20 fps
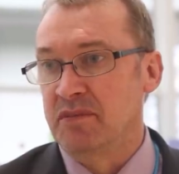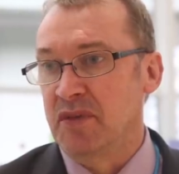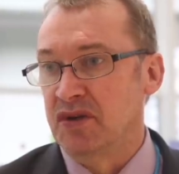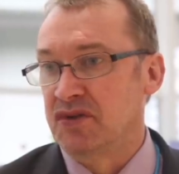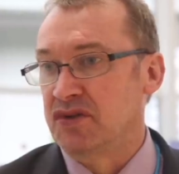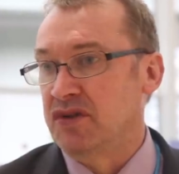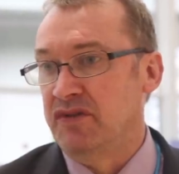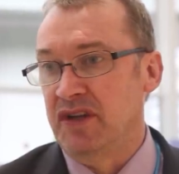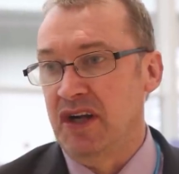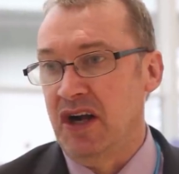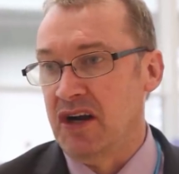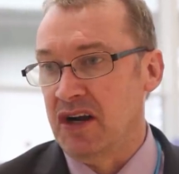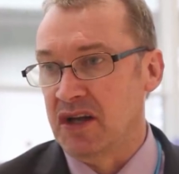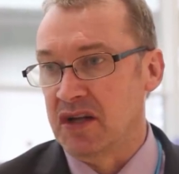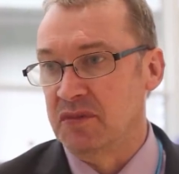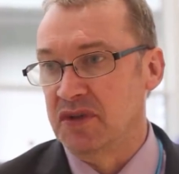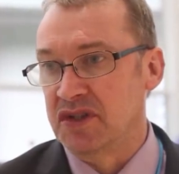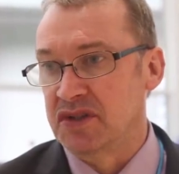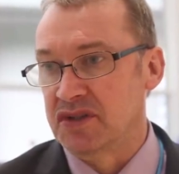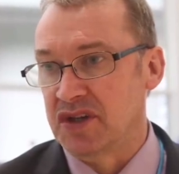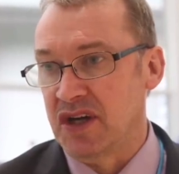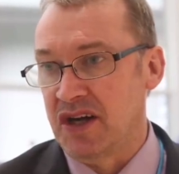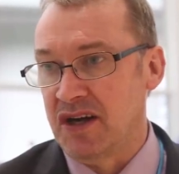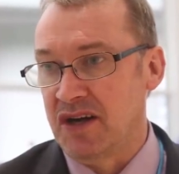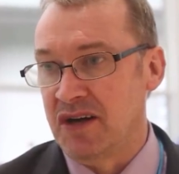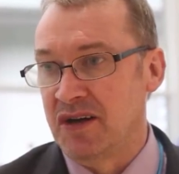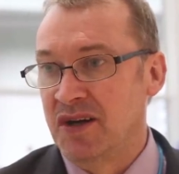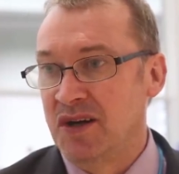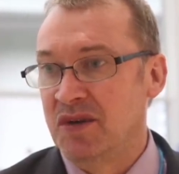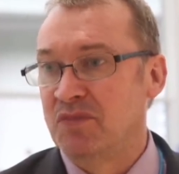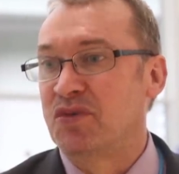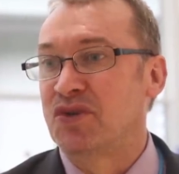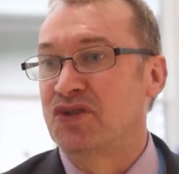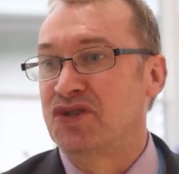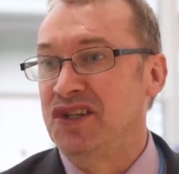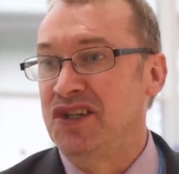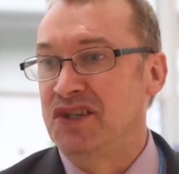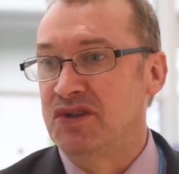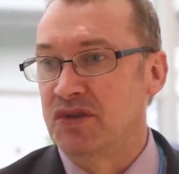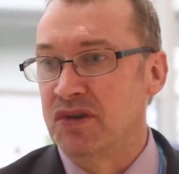Most of the arguments are
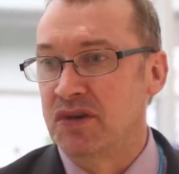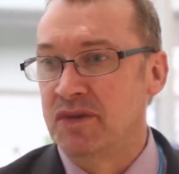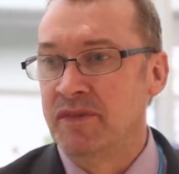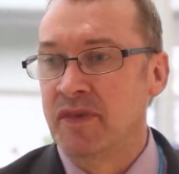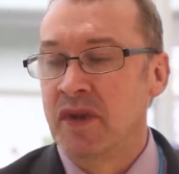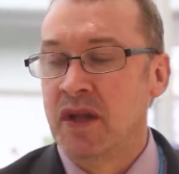procedural.